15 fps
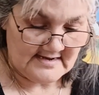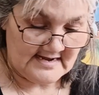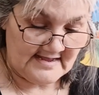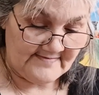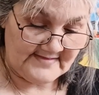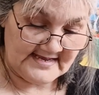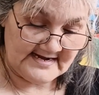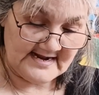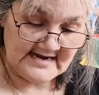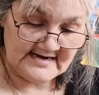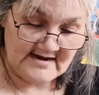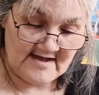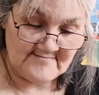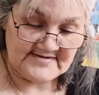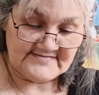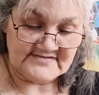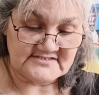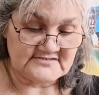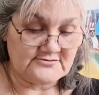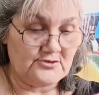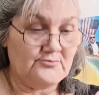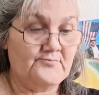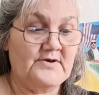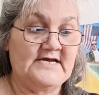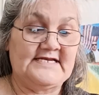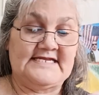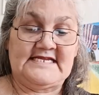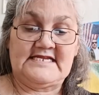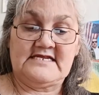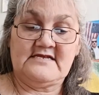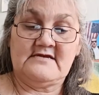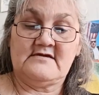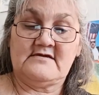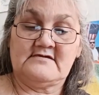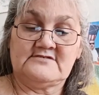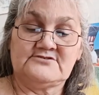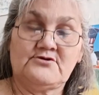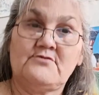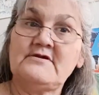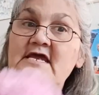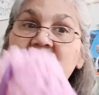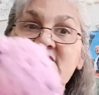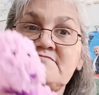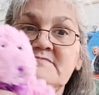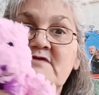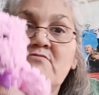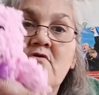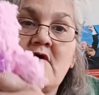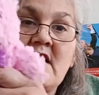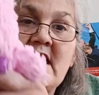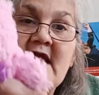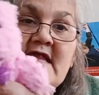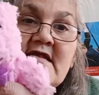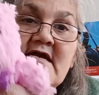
And then I got me this little bunny. Don't ask me why.